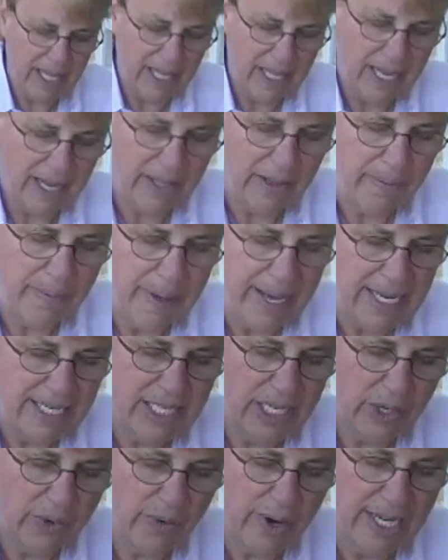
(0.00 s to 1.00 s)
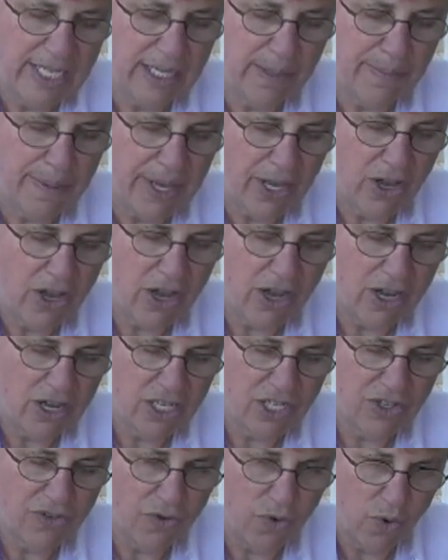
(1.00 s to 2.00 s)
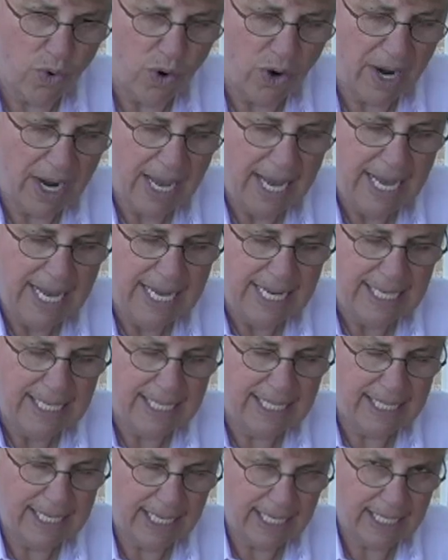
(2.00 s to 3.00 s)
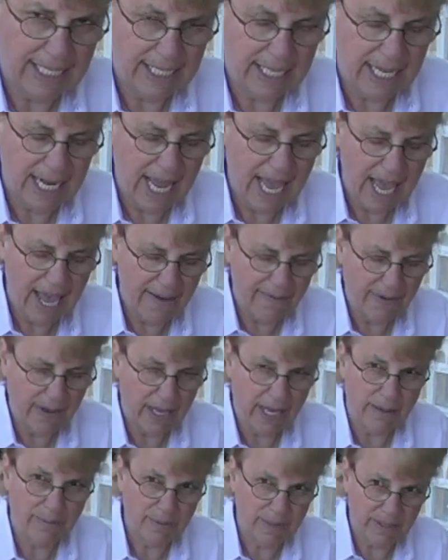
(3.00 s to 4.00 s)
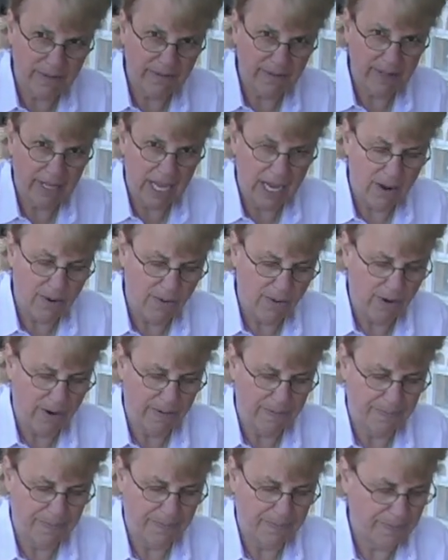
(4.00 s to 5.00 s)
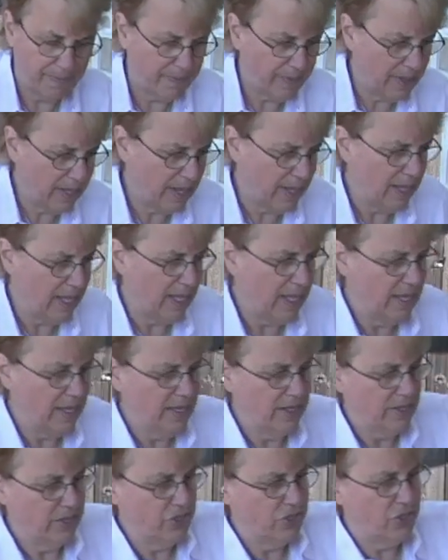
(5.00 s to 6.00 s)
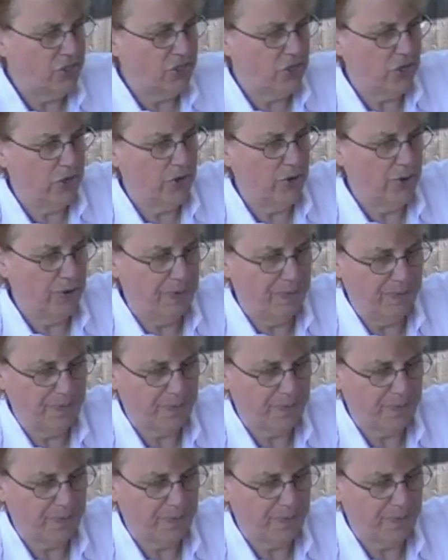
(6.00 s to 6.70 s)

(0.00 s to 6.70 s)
Now the basic recipe calls for 6½ cups of flour. So,